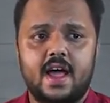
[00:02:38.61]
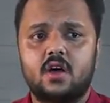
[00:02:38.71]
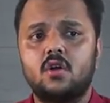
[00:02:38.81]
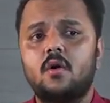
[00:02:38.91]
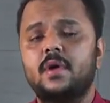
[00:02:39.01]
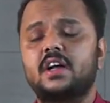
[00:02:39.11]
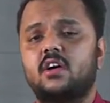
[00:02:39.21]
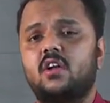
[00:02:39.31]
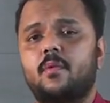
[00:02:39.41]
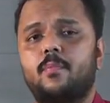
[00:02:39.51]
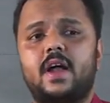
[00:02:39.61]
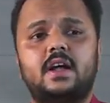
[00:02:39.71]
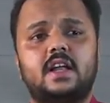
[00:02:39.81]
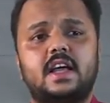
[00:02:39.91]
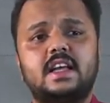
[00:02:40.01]
Economic
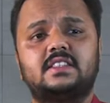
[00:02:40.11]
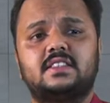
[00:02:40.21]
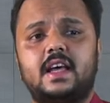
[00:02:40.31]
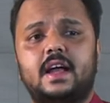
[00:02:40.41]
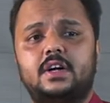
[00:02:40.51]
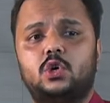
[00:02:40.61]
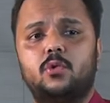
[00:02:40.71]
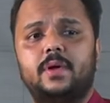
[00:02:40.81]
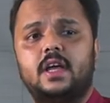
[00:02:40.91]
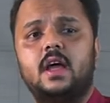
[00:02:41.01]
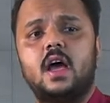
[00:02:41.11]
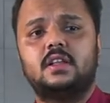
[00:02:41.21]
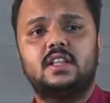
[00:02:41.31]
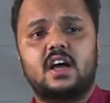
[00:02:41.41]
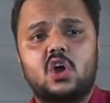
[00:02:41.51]
development is said to be
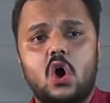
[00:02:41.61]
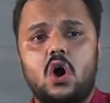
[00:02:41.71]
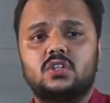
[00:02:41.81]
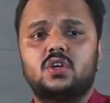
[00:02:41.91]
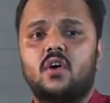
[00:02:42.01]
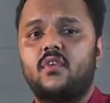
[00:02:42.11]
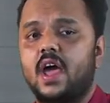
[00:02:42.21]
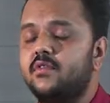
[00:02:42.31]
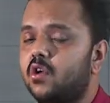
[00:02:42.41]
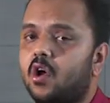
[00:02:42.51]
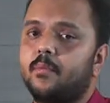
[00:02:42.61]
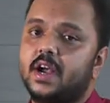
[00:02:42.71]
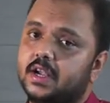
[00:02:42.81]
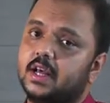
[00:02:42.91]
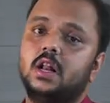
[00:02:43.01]
the cause of
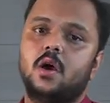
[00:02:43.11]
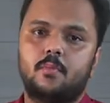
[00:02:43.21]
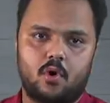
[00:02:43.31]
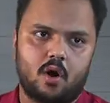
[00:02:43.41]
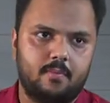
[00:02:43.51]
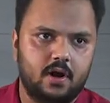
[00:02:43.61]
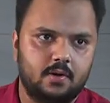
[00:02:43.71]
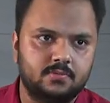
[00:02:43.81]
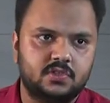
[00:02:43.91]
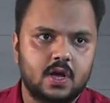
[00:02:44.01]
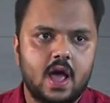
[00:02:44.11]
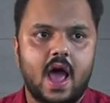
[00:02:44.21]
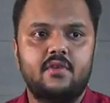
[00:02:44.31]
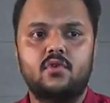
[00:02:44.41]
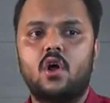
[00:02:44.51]
environmental problems.
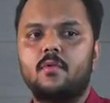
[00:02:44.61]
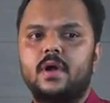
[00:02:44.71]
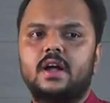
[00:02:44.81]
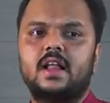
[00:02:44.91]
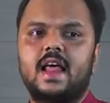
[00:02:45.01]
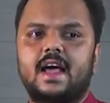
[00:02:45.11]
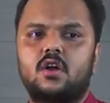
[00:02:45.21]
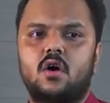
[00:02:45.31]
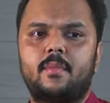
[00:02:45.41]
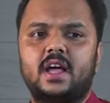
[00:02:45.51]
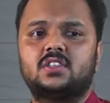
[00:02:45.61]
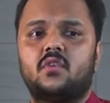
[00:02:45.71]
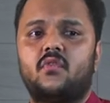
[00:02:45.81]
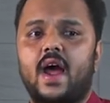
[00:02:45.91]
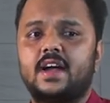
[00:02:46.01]
Environmental economics
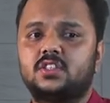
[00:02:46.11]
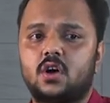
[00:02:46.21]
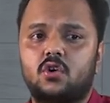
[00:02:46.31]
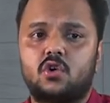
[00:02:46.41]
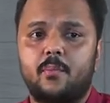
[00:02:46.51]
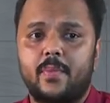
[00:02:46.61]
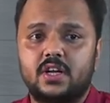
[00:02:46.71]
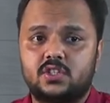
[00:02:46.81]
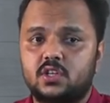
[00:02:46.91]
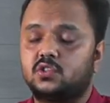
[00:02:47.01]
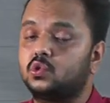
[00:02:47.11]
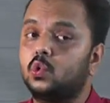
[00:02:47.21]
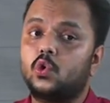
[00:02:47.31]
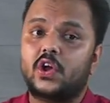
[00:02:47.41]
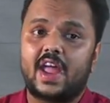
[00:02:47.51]
finds out measures
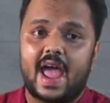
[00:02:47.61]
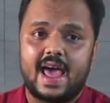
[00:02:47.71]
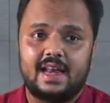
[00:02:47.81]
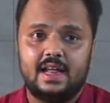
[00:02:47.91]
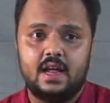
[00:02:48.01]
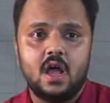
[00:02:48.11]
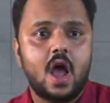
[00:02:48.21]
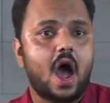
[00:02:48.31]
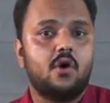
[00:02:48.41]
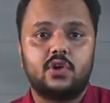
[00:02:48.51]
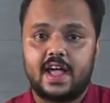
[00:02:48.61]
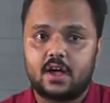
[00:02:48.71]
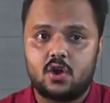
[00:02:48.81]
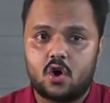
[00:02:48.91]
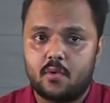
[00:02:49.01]
to carry out
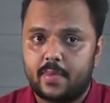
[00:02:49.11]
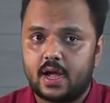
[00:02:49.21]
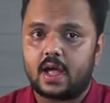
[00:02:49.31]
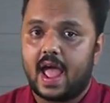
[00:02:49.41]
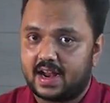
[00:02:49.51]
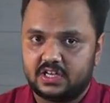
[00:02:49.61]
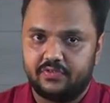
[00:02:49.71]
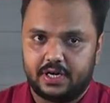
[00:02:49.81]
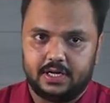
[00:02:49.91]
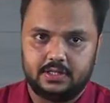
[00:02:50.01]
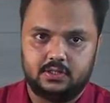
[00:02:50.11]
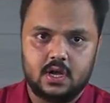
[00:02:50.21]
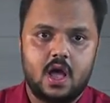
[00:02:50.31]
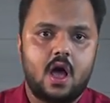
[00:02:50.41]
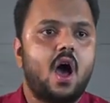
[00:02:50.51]
economic activities
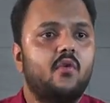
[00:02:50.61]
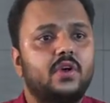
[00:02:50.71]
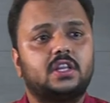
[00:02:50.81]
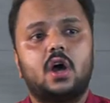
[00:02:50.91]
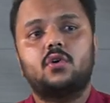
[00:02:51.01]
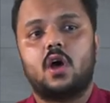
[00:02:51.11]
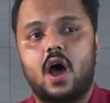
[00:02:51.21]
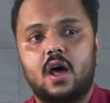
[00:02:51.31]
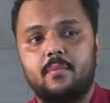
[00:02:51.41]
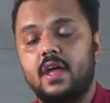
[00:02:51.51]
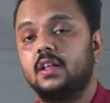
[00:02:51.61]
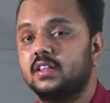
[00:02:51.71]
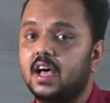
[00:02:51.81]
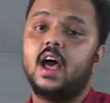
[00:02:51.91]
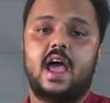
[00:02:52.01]
without harming
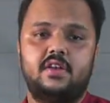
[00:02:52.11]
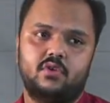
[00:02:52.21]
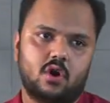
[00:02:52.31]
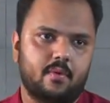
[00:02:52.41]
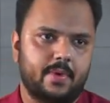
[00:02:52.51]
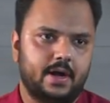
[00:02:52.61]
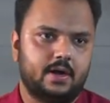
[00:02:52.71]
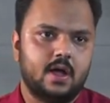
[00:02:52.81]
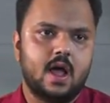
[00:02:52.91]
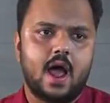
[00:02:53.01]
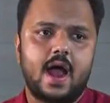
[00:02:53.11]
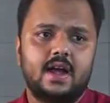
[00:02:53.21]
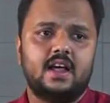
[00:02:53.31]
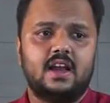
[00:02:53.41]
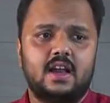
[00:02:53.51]
the environment.
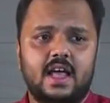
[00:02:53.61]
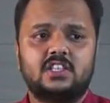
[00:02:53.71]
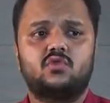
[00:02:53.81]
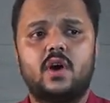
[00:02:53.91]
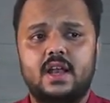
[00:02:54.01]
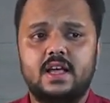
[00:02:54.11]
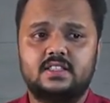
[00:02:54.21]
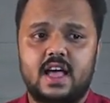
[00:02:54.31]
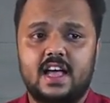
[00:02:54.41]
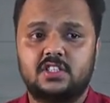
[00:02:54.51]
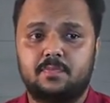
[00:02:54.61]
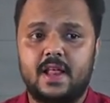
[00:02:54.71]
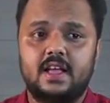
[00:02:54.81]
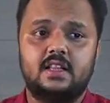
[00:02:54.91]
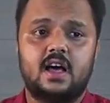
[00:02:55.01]
And next one is
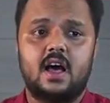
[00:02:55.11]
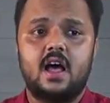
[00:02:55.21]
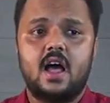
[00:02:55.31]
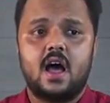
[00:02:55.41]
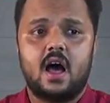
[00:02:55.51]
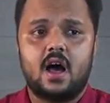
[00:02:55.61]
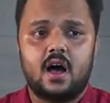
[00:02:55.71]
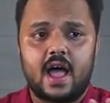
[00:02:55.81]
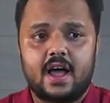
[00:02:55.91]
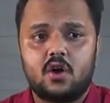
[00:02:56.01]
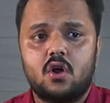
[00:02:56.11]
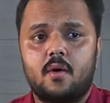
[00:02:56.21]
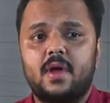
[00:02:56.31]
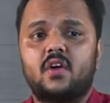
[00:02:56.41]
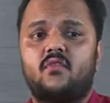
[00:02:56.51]
explain the
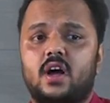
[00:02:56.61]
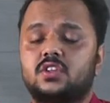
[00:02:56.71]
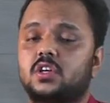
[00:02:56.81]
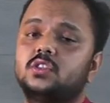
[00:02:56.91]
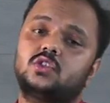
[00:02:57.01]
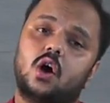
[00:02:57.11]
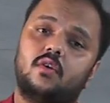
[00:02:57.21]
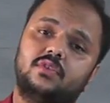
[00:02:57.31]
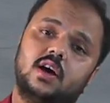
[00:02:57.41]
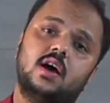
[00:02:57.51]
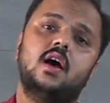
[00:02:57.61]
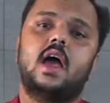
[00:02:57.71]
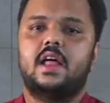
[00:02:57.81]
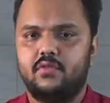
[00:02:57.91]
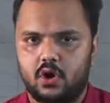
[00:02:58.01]
economic functions of the
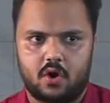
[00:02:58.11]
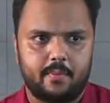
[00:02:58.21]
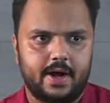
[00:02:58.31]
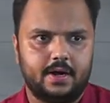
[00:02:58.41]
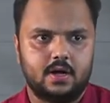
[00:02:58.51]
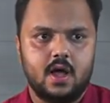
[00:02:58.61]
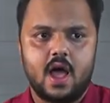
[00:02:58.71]
environment.